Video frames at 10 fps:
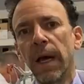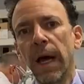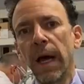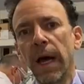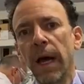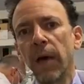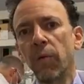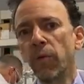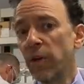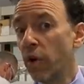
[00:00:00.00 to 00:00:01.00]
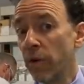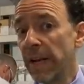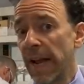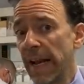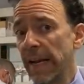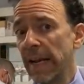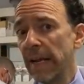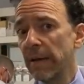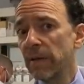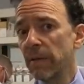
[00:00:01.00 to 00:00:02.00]
Uh, you don't need
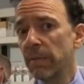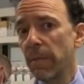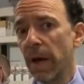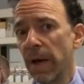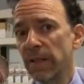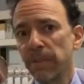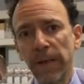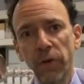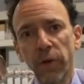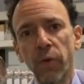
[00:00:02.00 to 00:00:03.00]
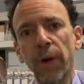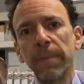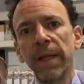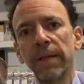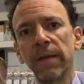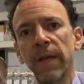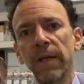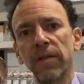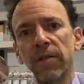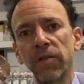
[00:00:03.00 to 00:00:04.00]
any uh, special equipment
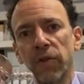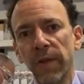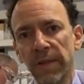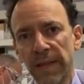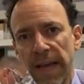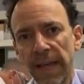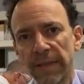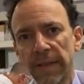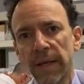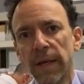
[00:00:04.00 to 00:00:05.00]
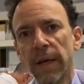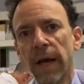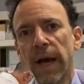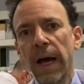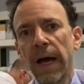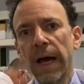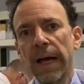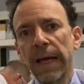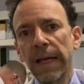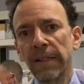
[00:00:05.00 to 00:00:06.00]
uh, to do this test.
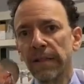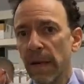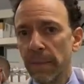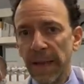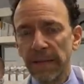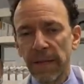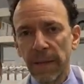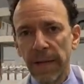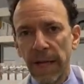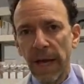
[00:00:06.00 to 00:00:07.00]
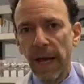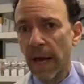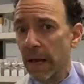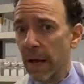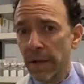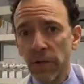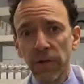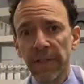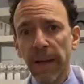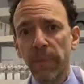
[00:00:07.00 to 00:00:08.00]
Uh, it's basically a
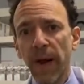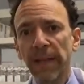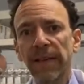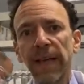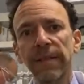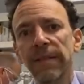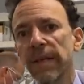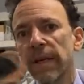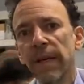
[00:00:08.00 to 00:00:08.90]
two-step process